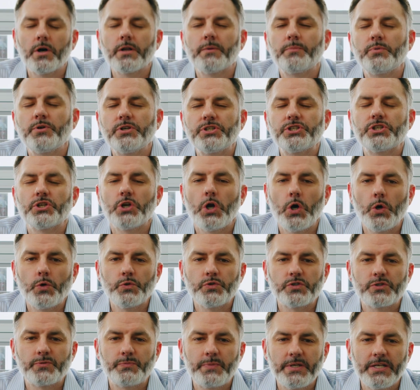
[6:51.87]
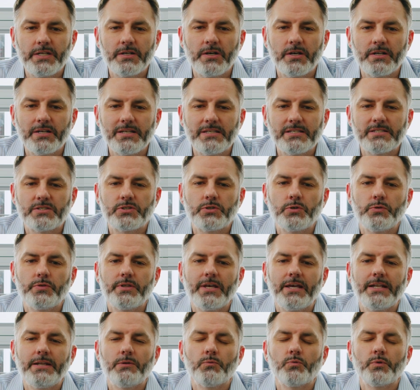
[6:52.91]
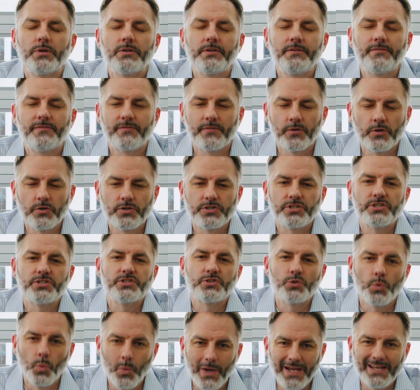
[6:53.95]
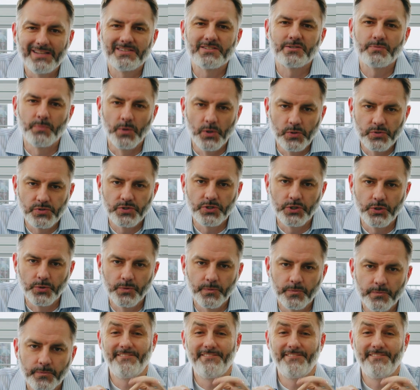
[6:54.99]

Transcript: to put your own spin on it so that it really flourishes the way it's supposed to.